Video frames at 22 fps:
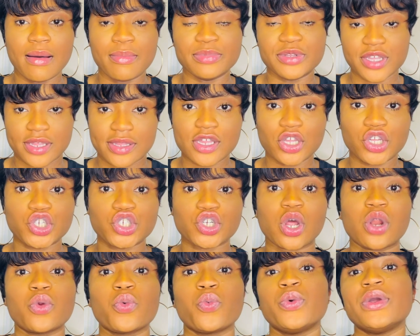
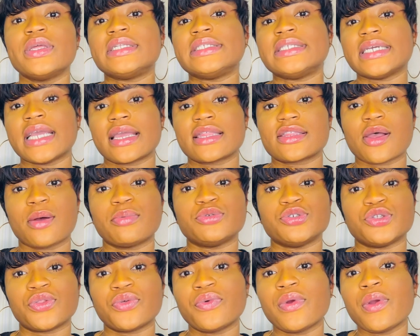decision, which takes up
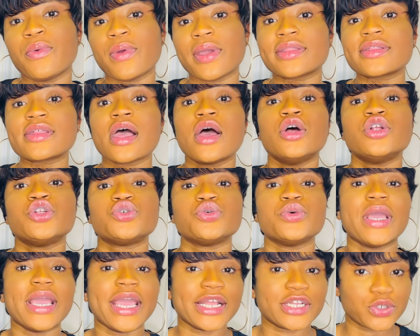to 3 weeks
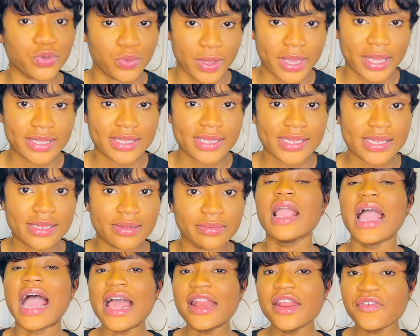to 8 weeks.
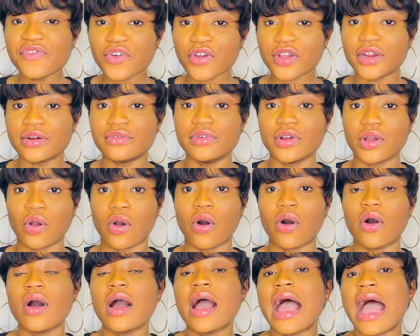And if you can
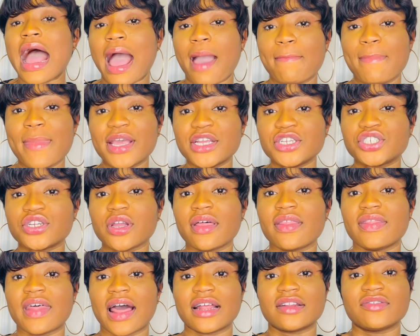recall, I
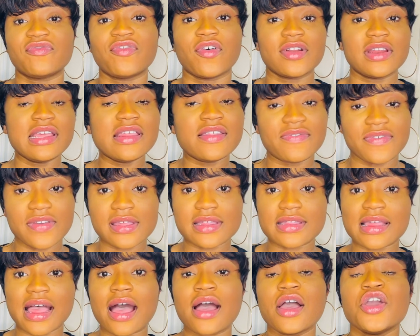mentioned that for this
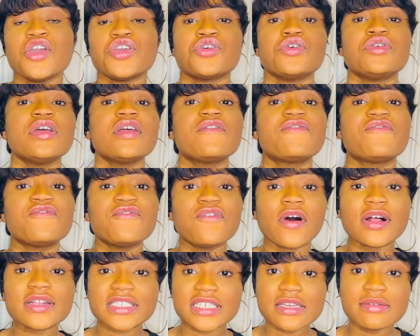visa you need
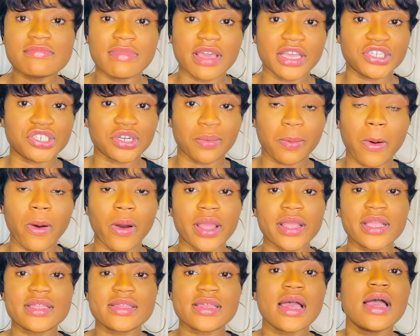40 major
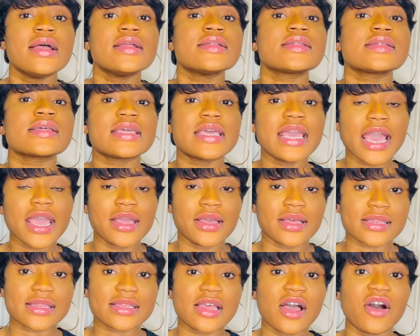points to get
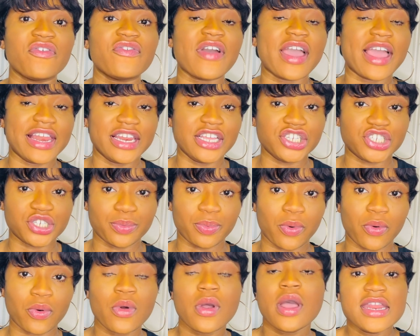yourself
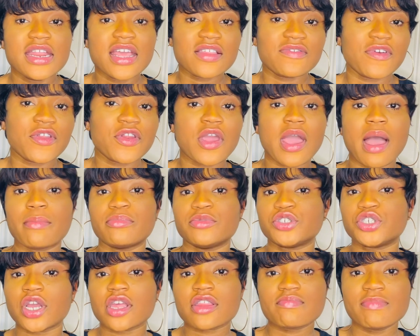eligible. In this video, I'm
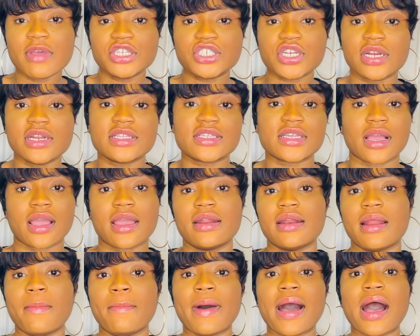just majorly talking
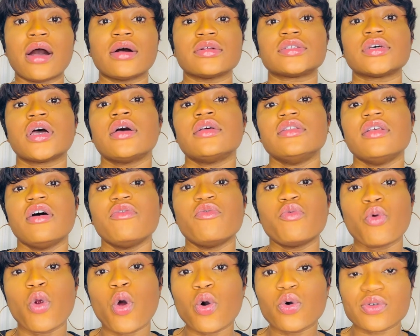about the
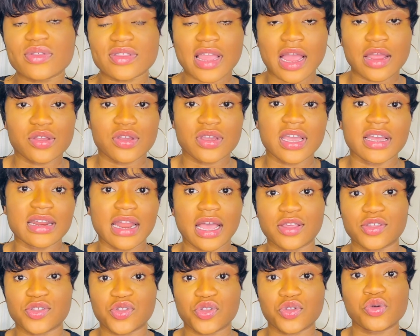roles that you can
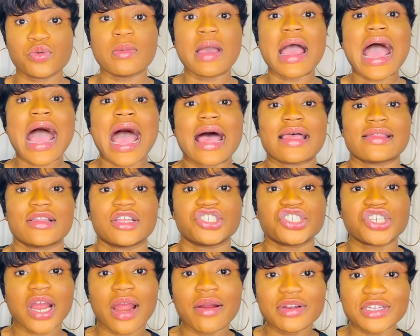assume as a
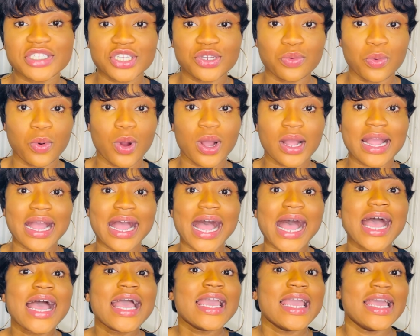charity worker
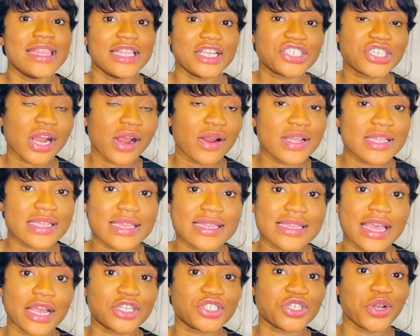in the charity
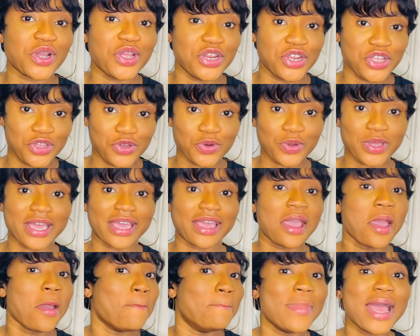sector in the
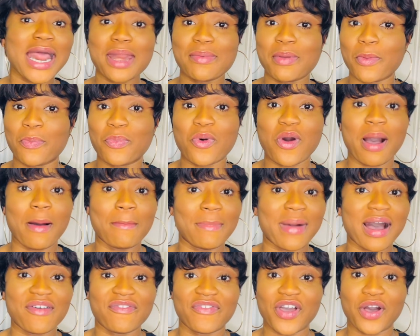UK. Many people are
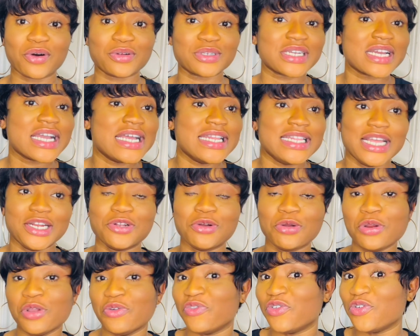marveled, they
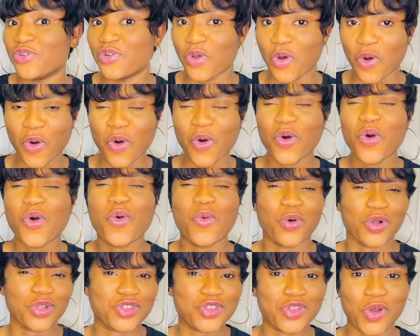don't even know
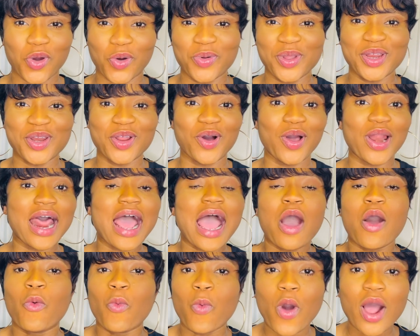what's going on.
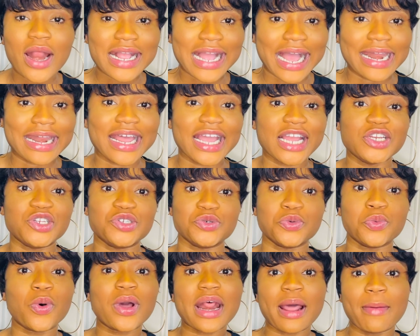What can I do?
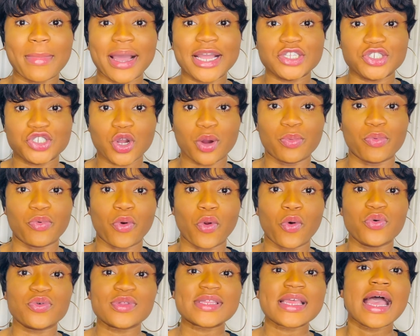What are my job
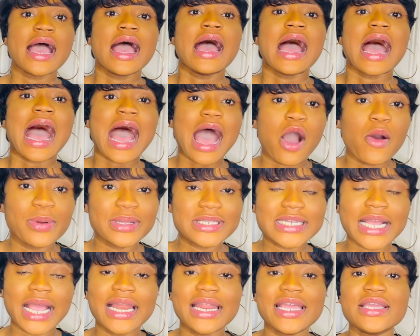roles? I'll be
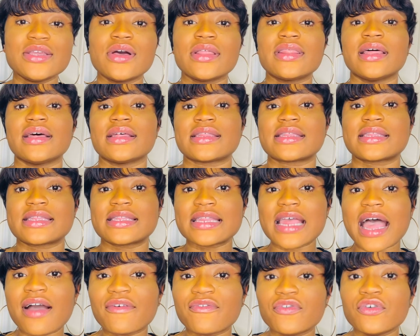telling you the
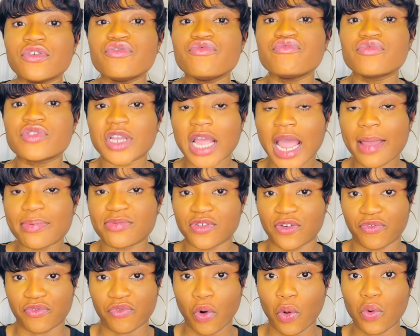7 types
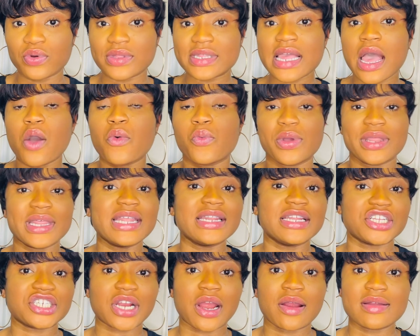of roles within
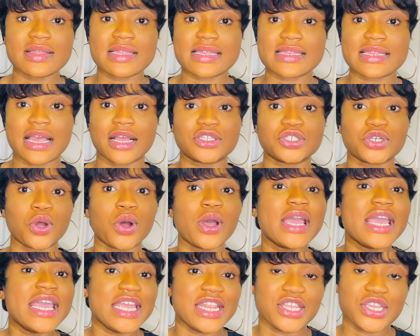the charity sector
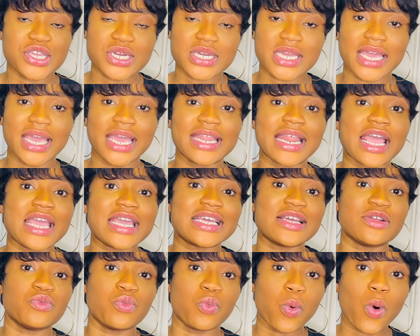in the UK that you
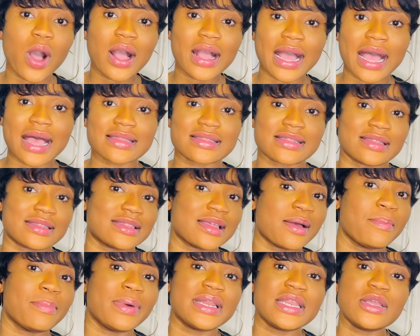can work as
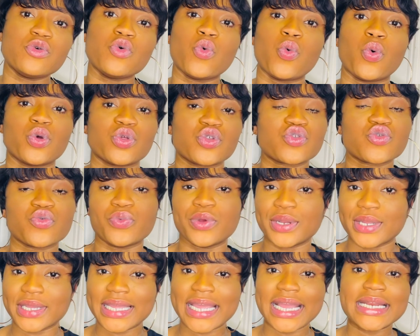somebody who wants to
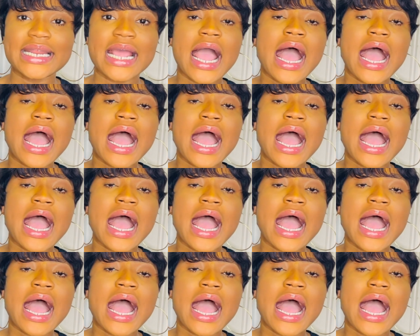relocate